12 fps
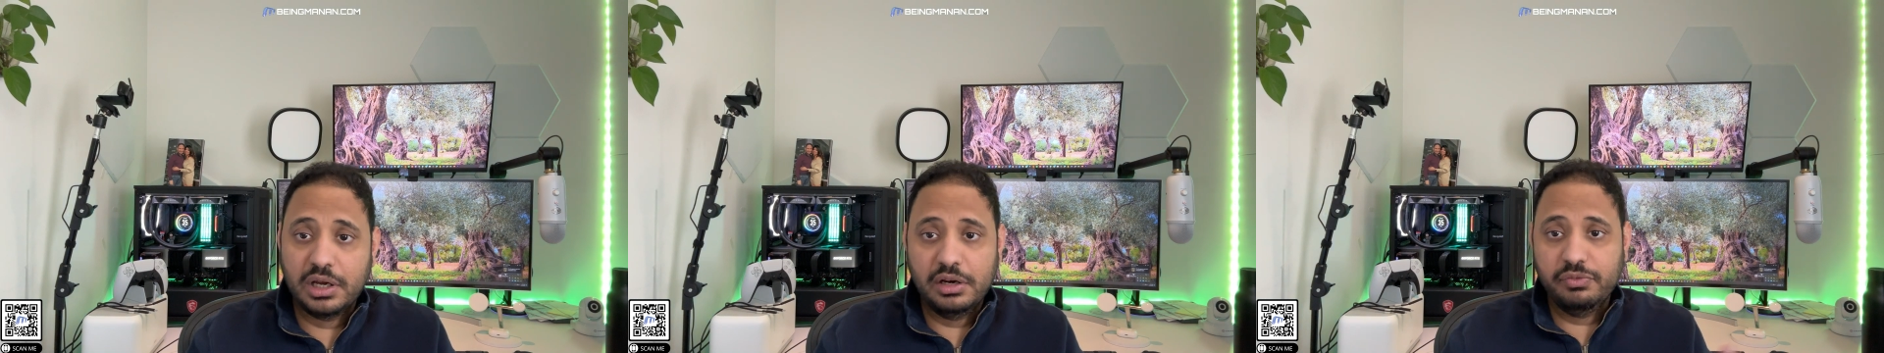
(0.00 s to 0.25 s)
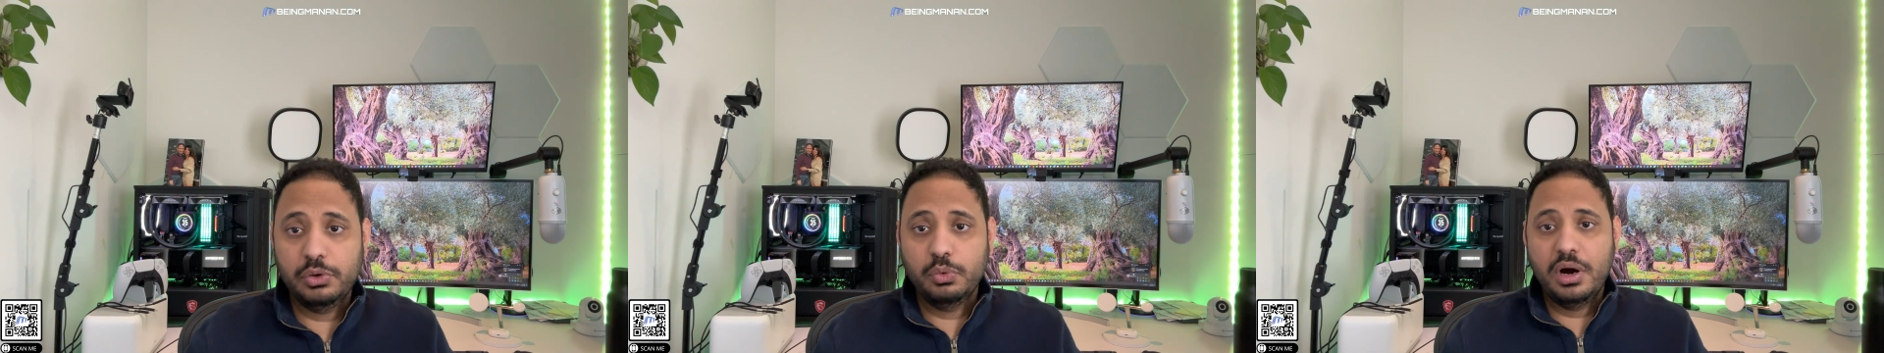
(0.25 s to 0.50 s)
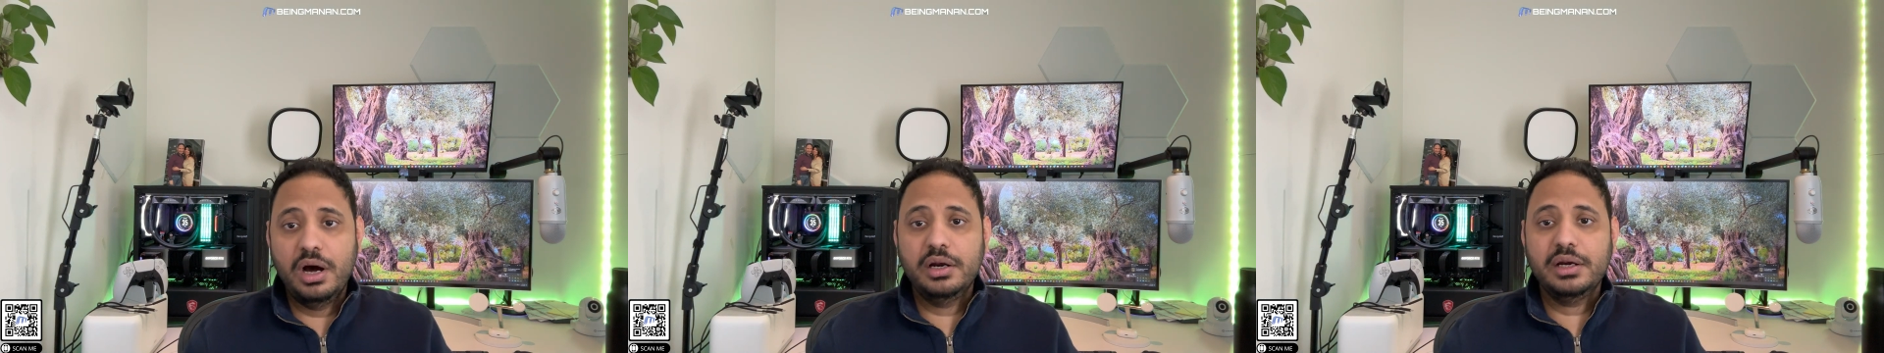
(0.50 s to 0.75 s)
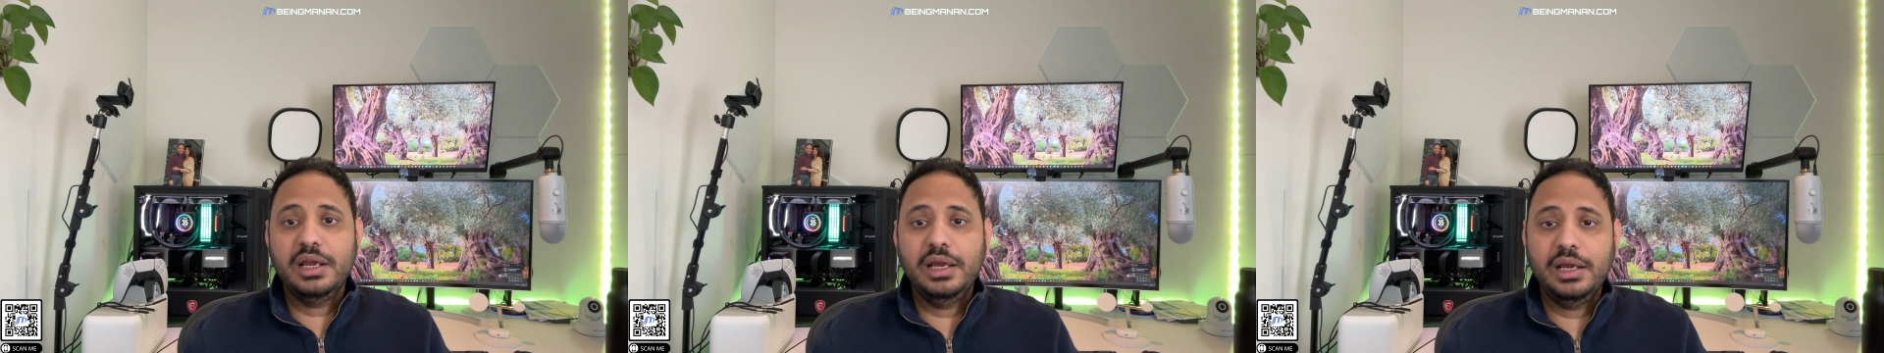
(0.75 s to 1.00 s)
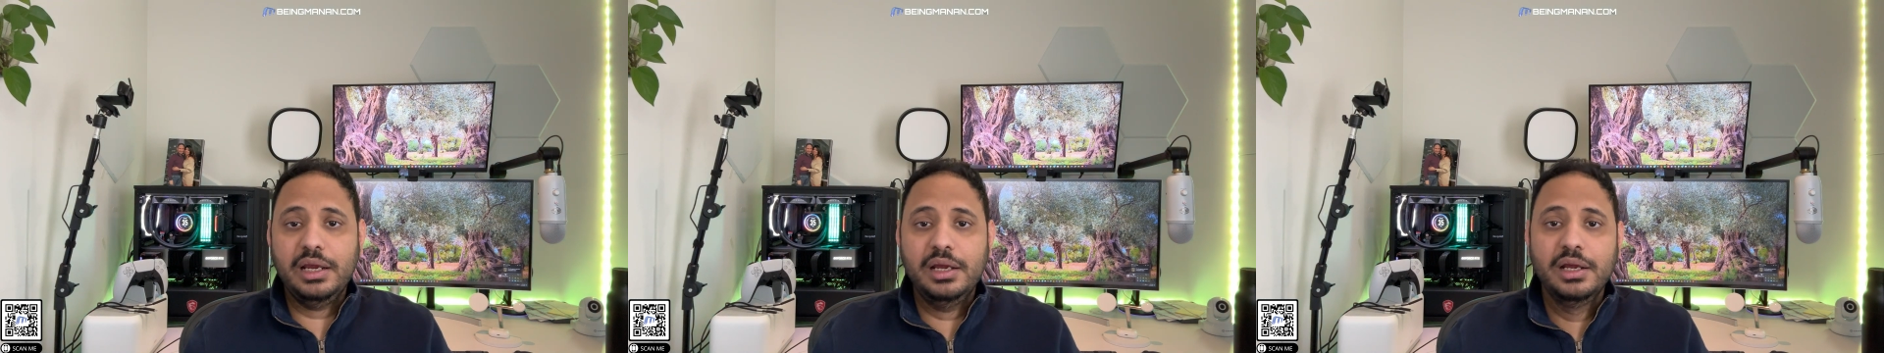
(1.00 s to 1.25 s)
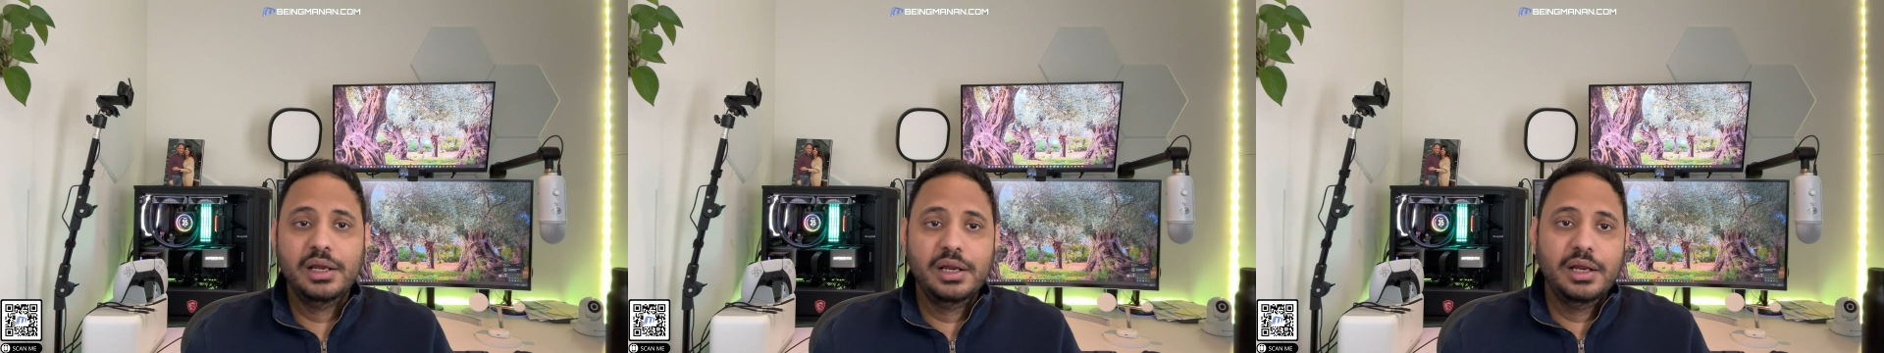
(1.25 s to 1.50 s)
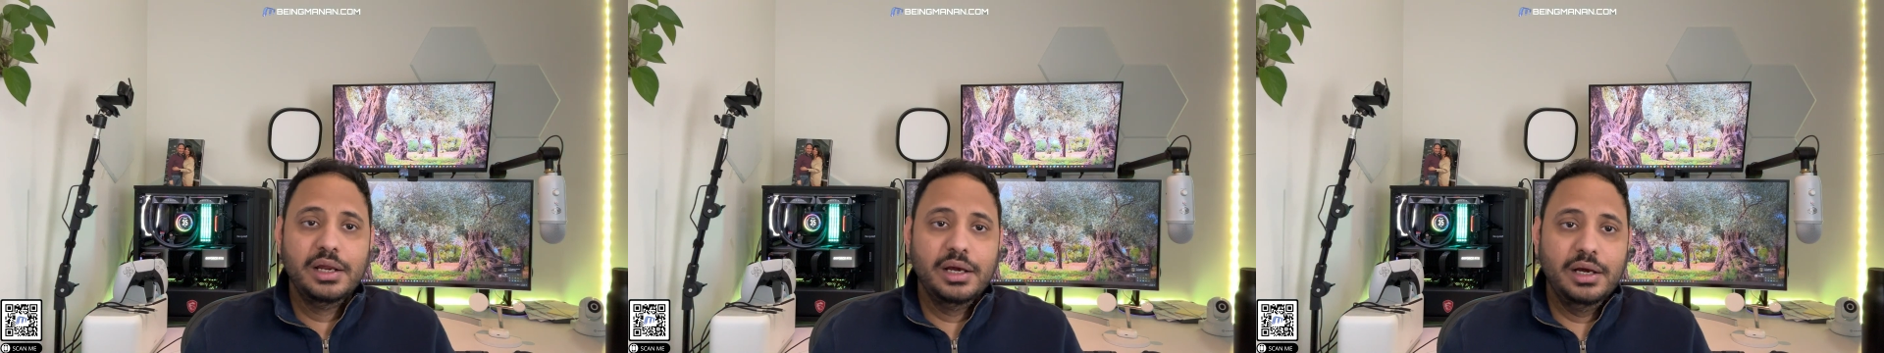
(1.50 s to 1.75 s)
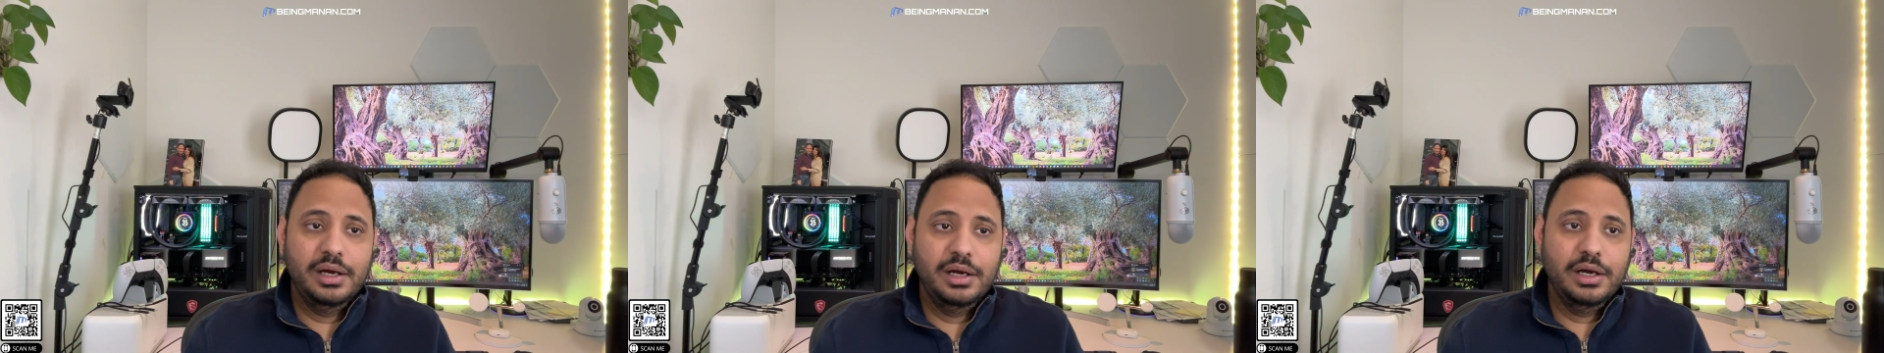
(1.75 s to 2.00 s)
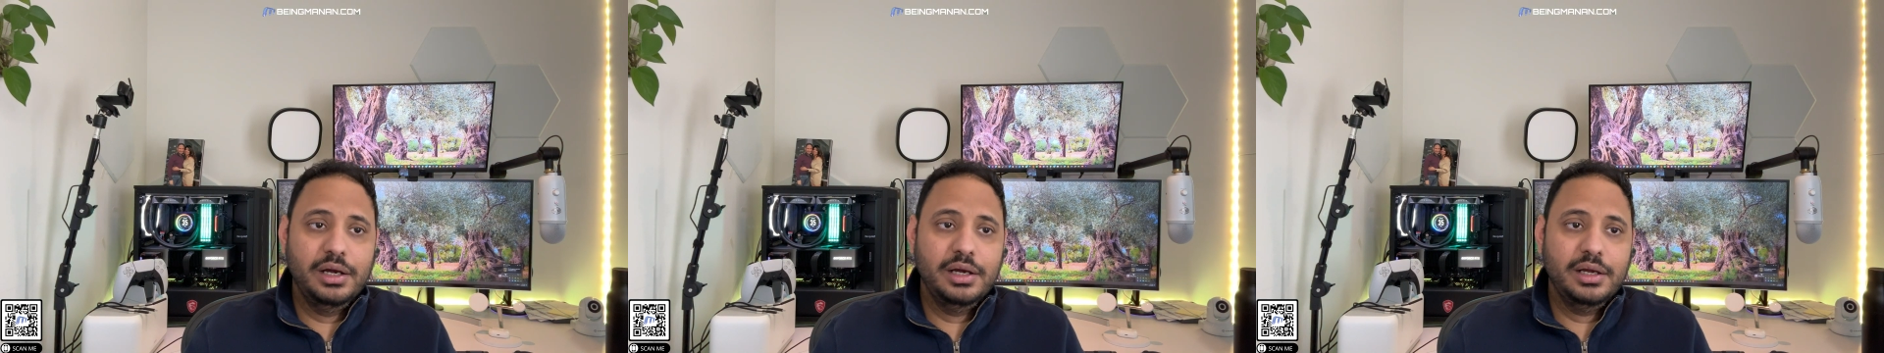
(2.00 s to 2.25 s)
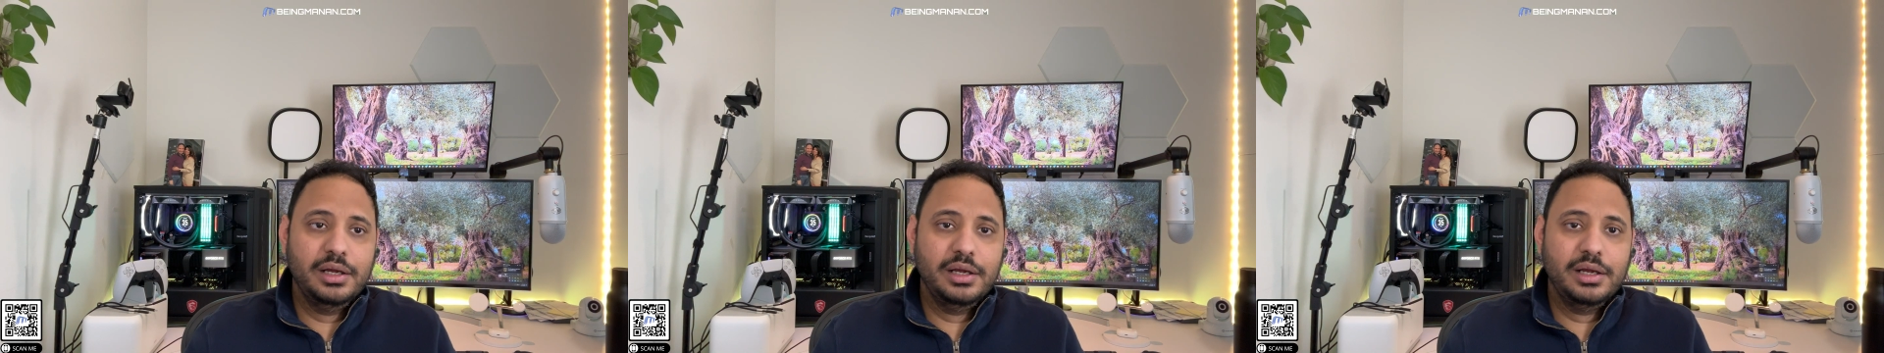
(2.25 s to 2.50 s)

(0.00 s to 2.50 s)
And if you are a uh,